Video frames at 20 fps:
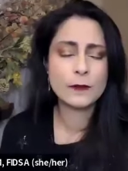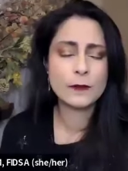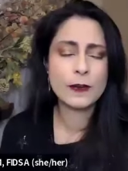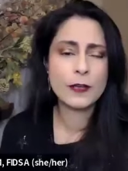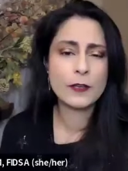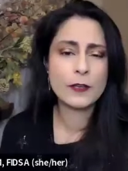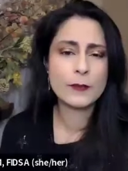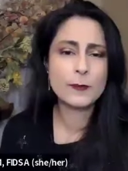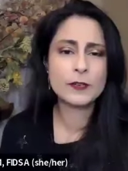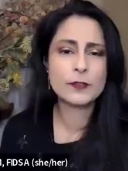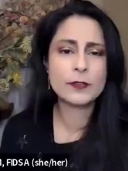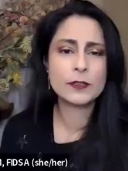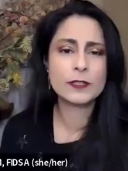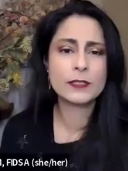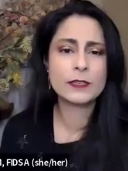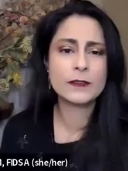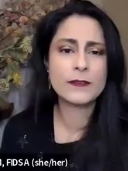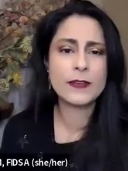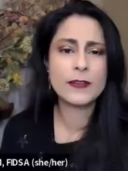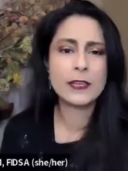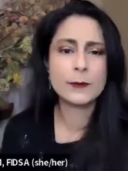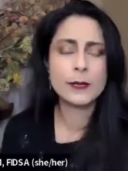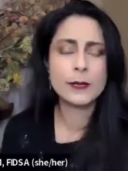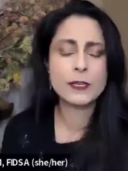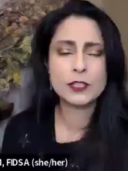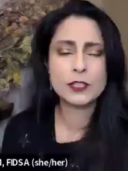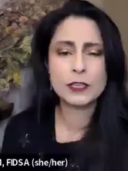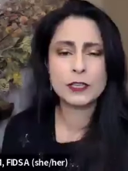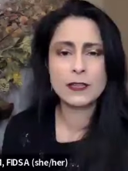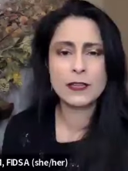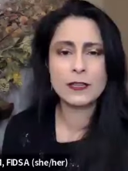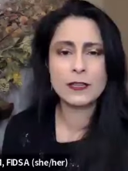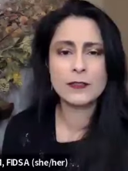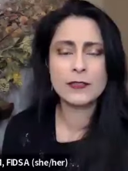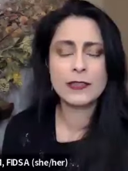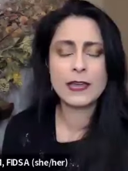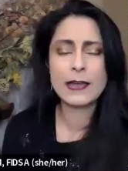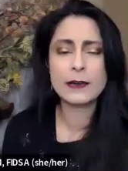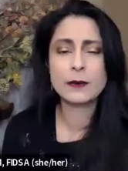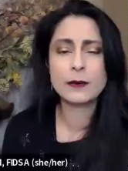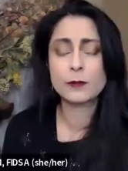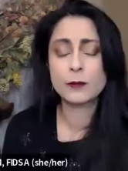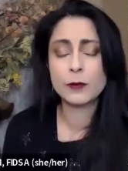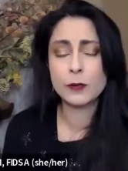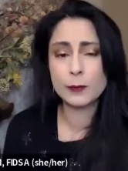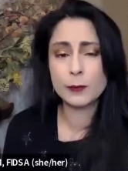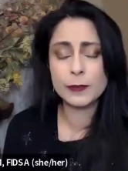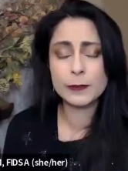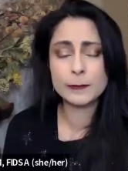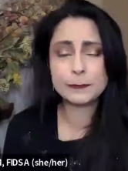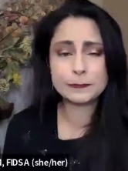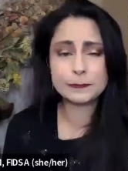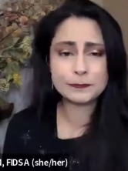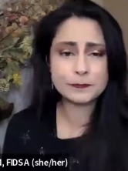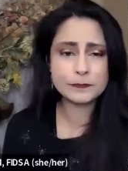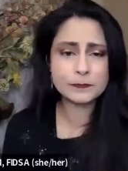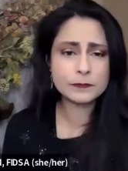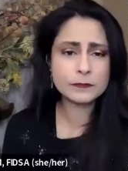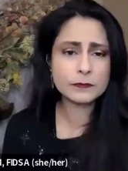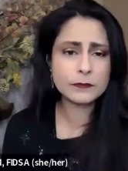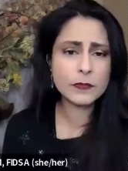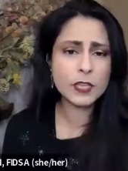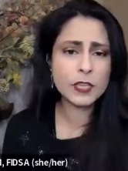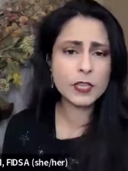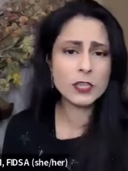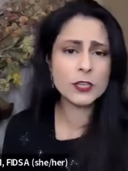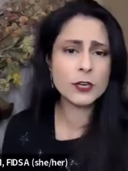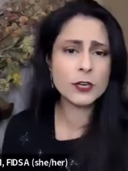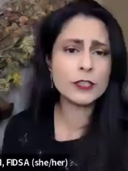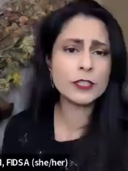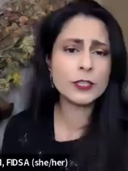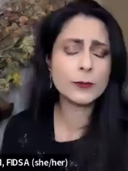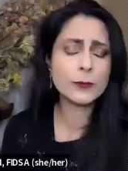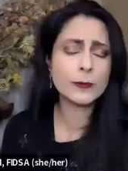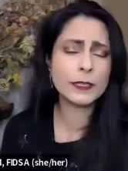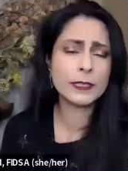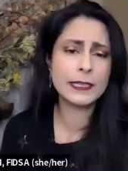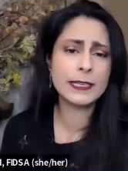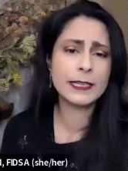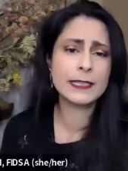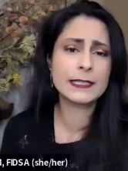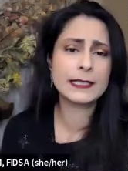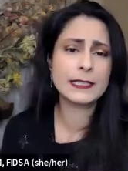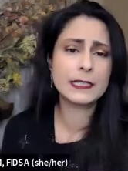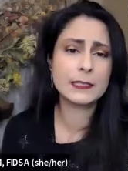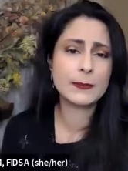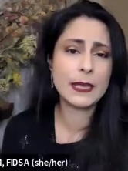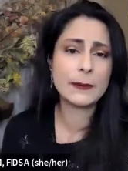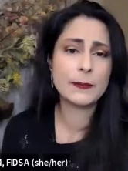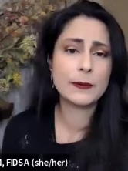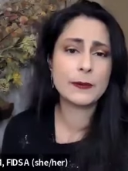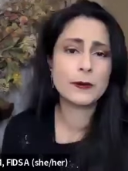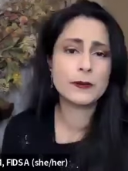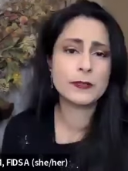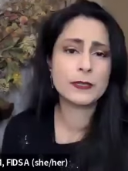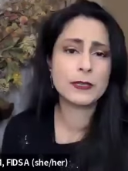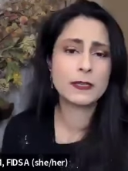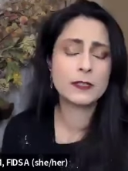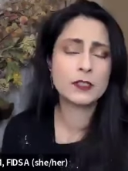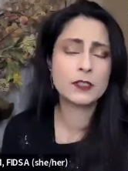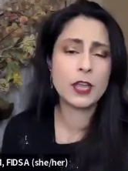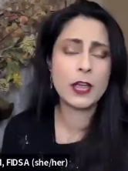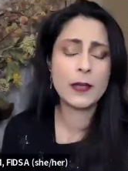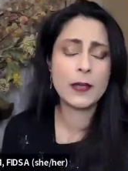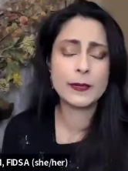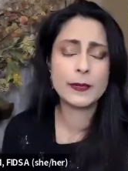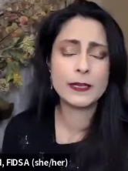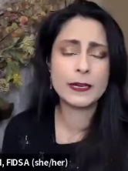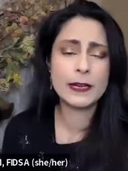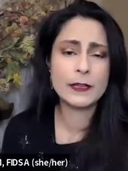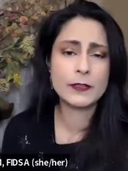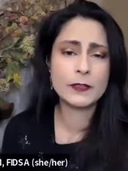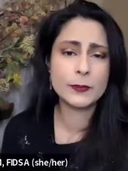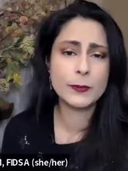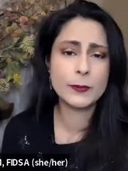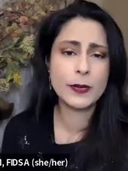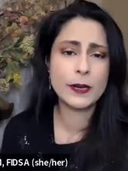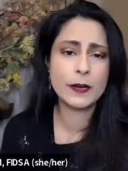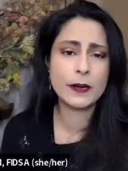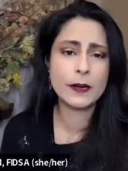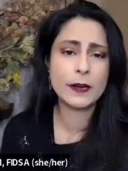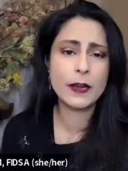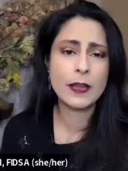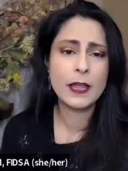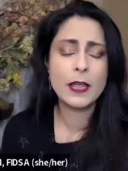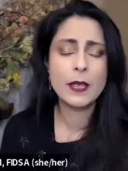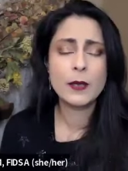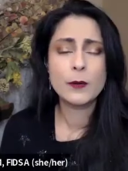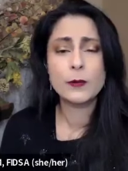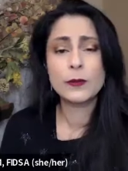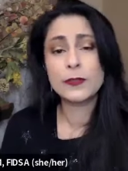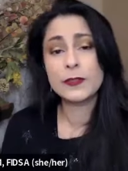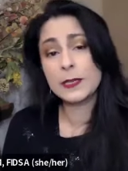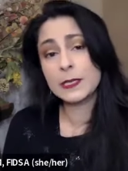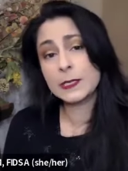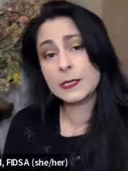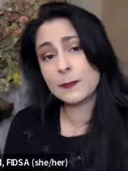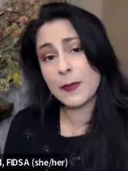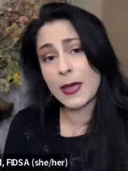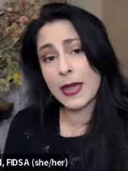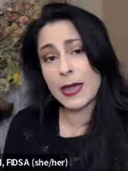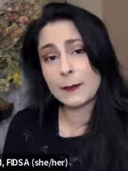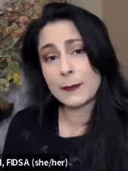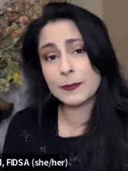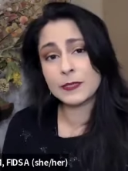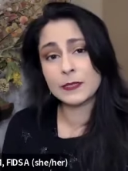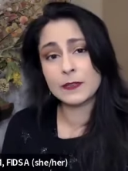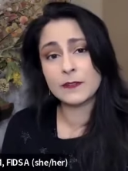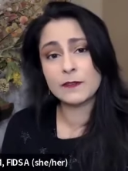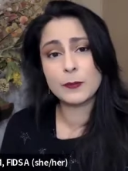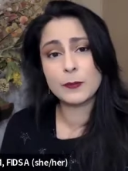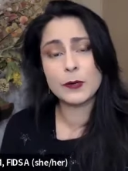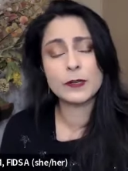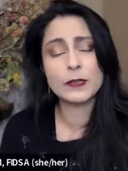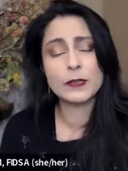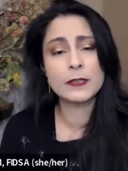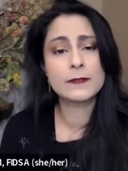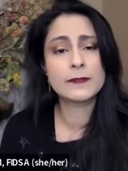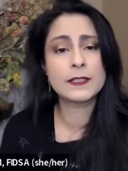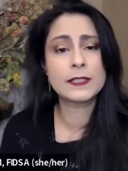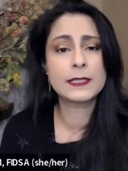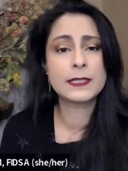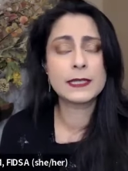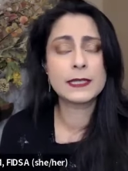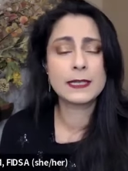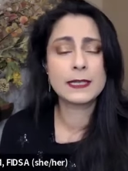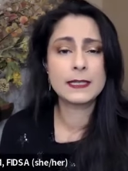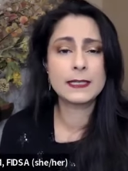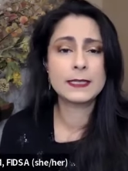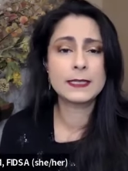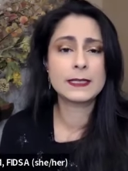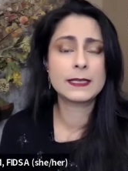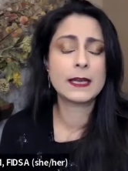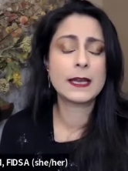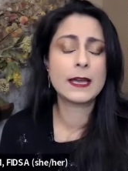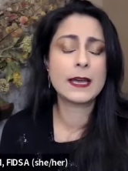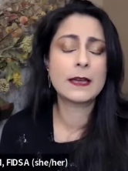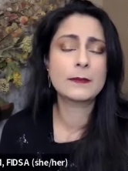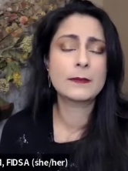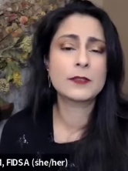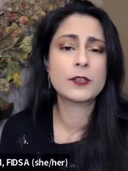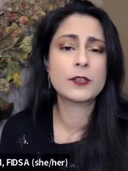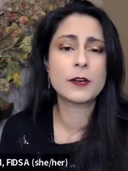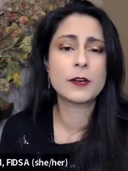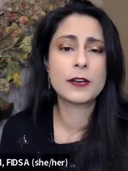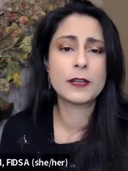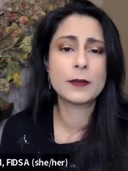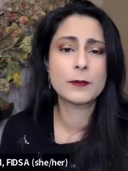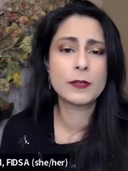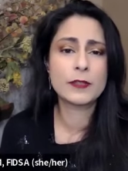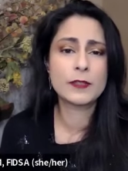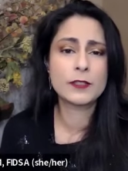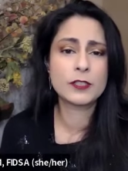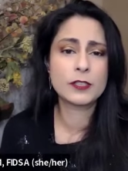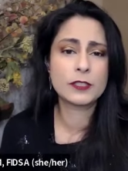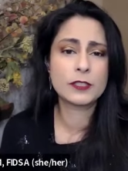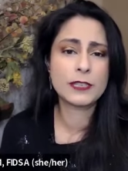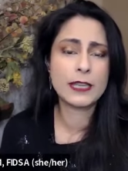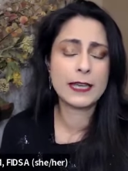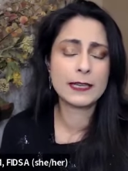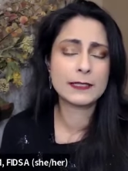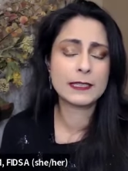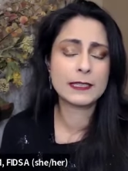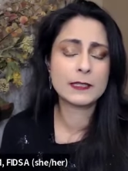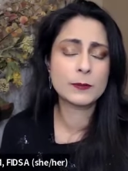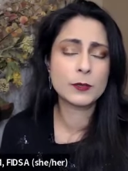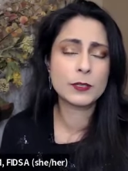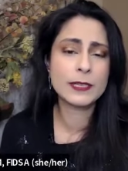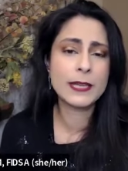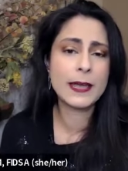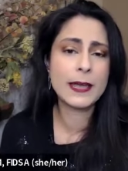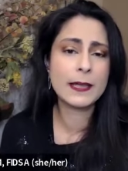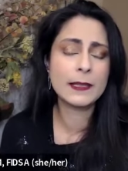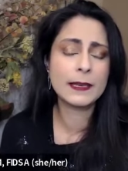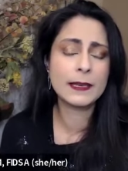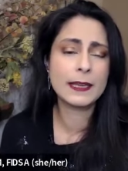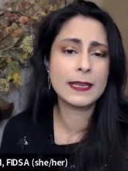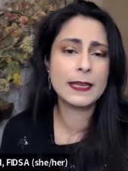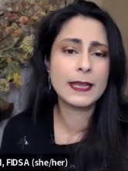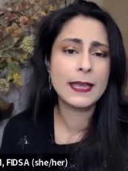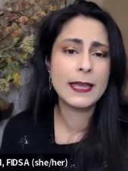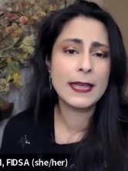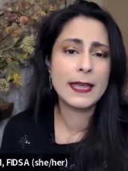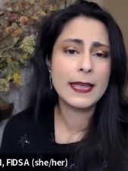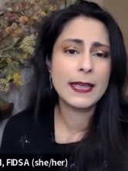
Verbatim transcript: for Health Metrics and Evaluation, that, that group started to release these papers in JAMA and elsewhere with these maps of burden of disease, um, starting with just excess mortality.